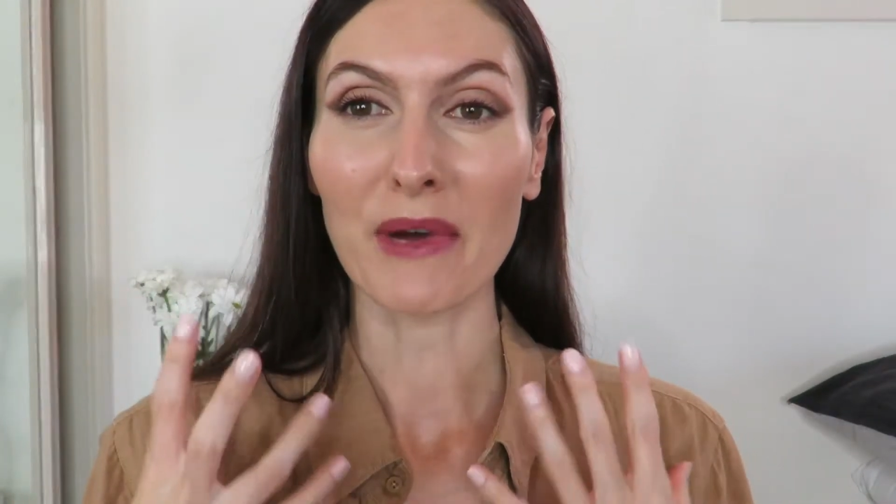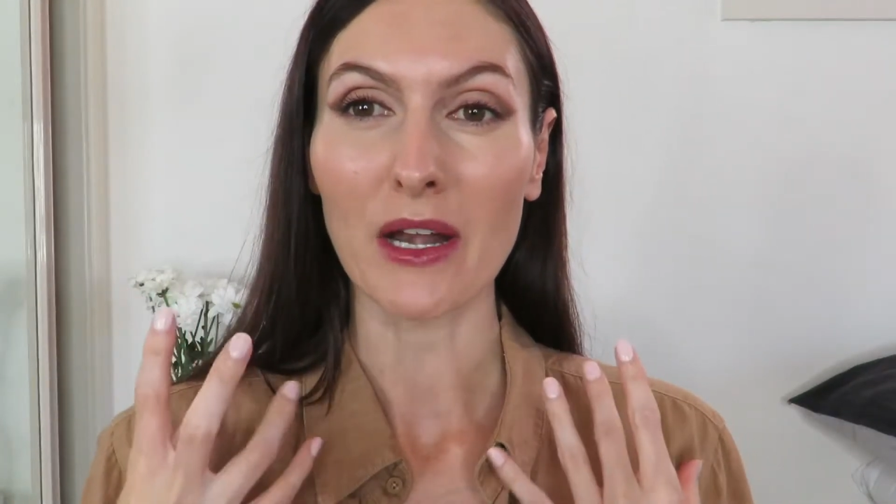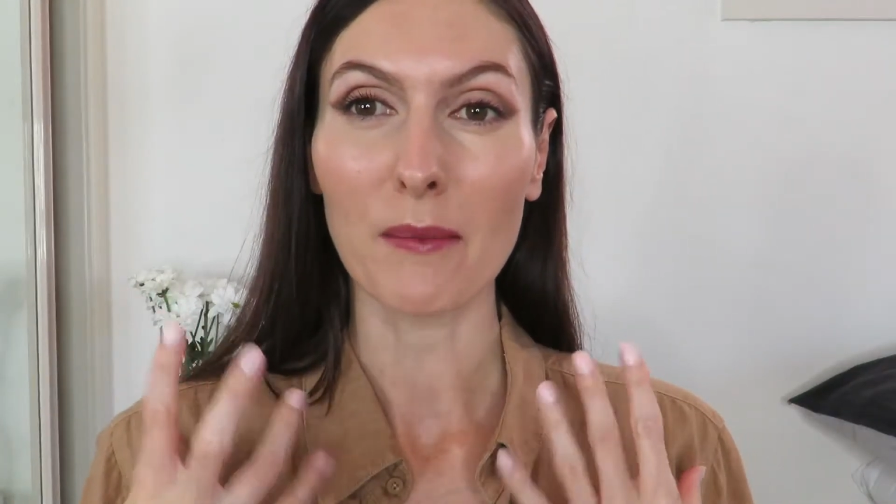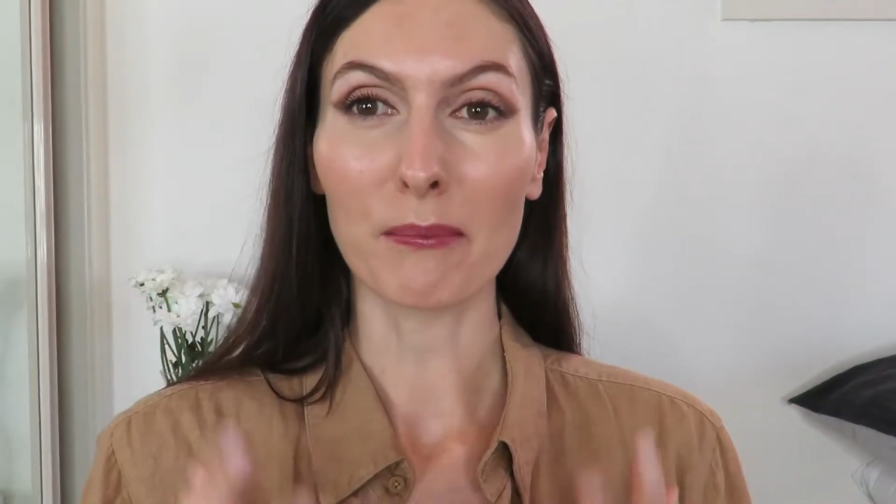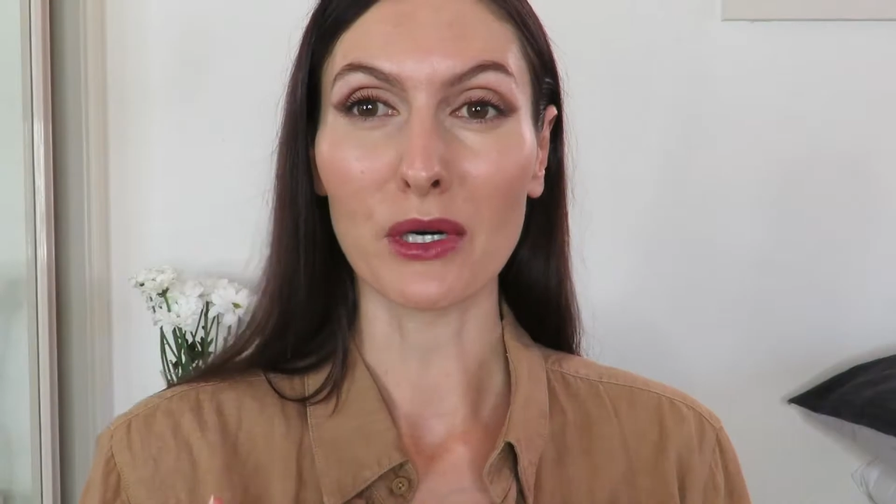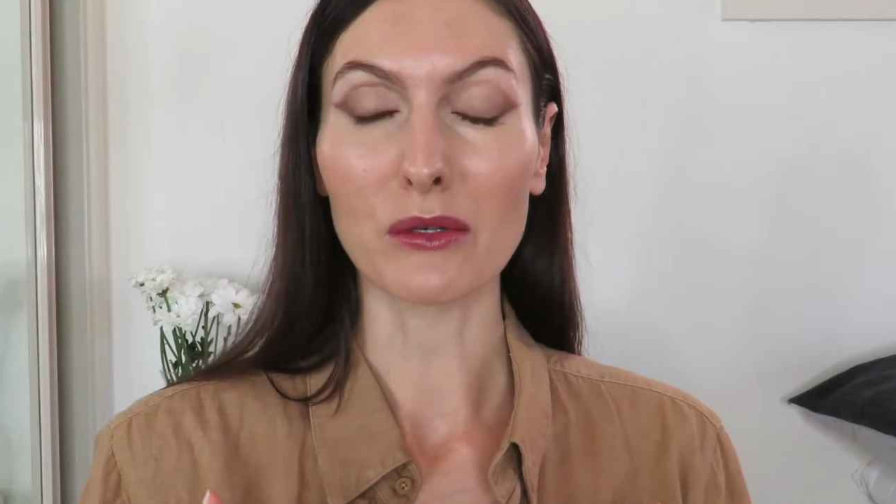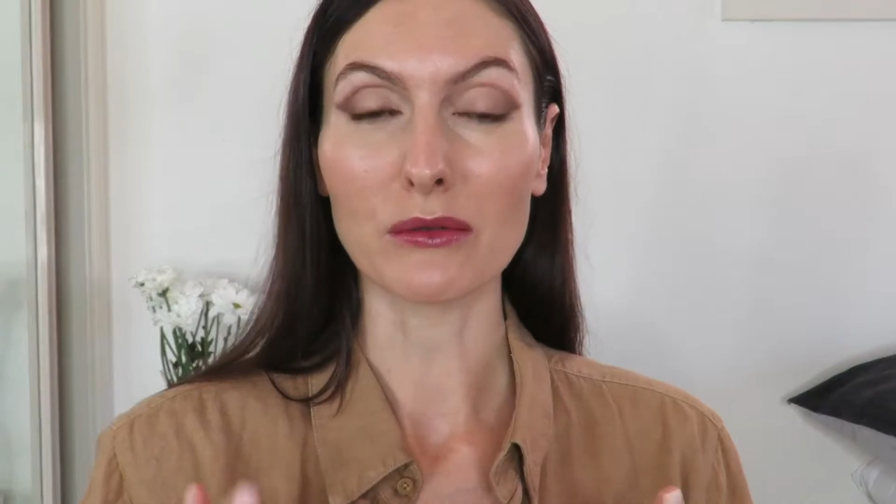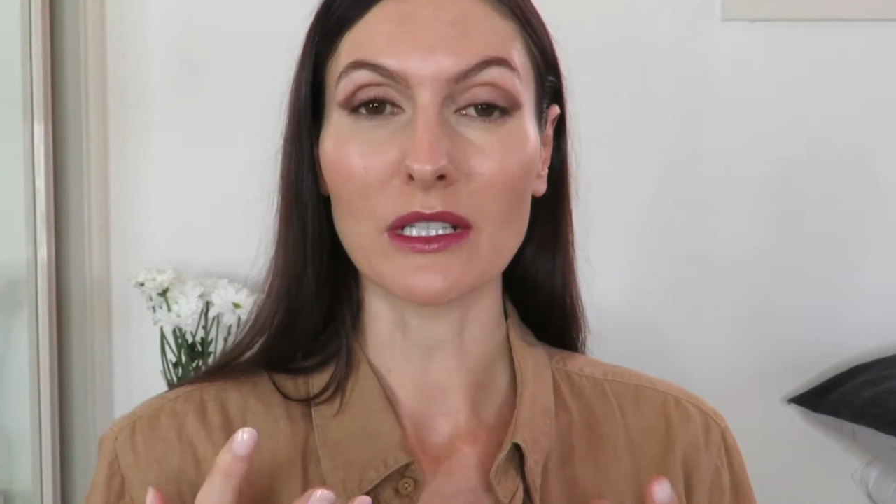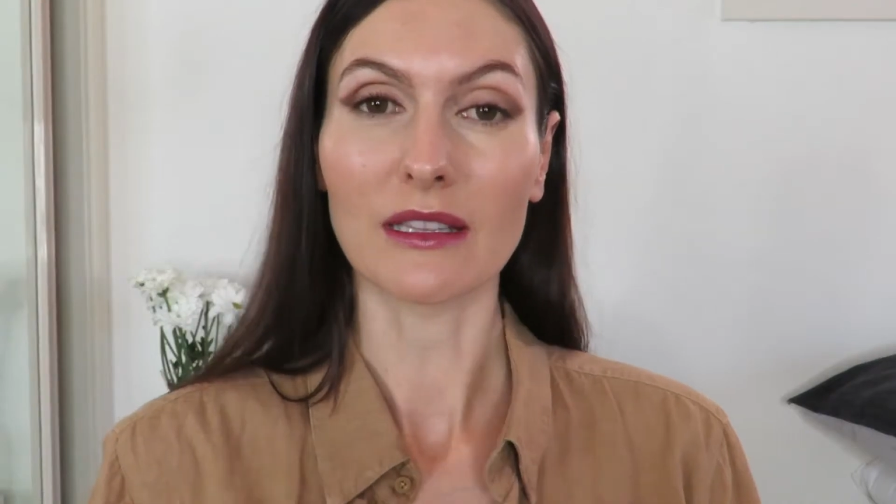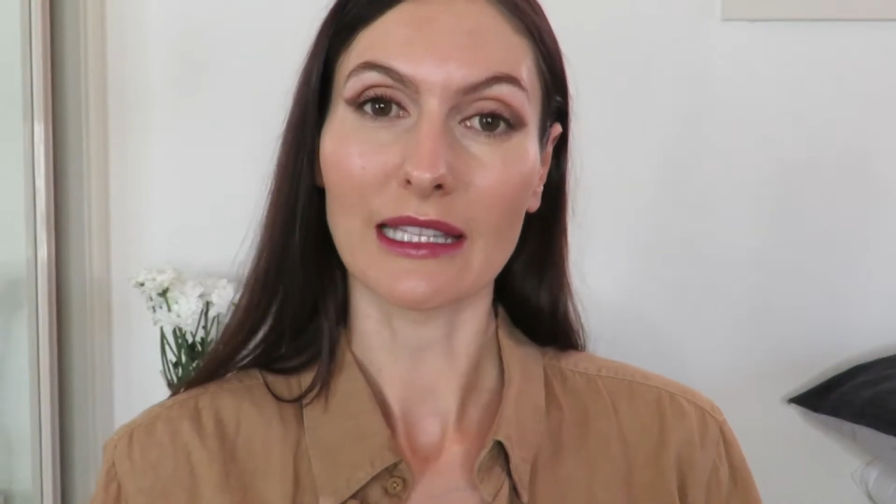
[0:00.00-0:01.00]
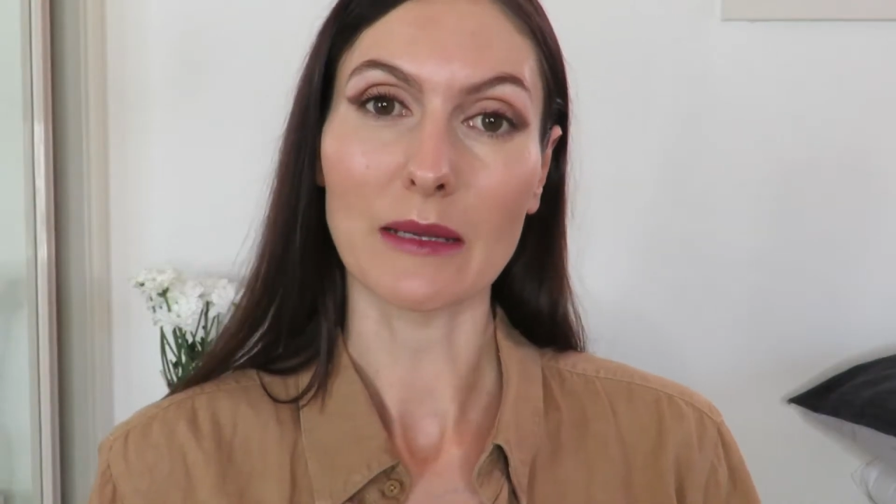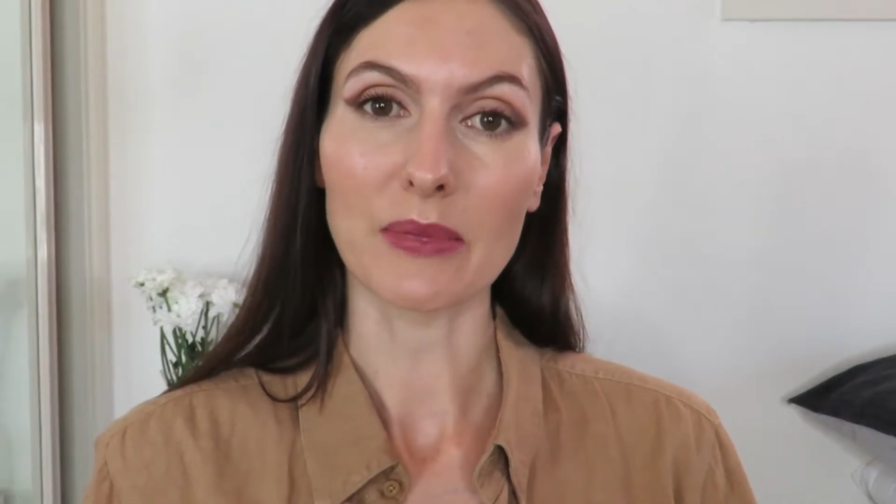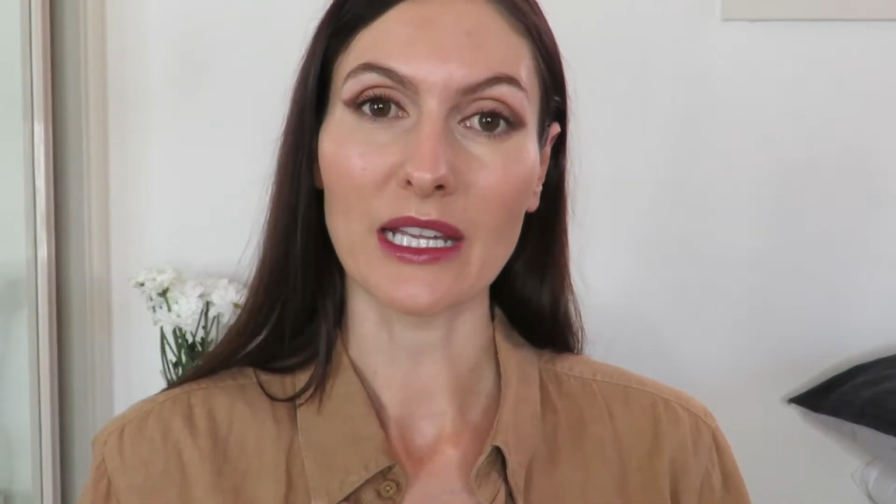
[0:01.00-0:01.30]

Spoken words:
but a bold lip.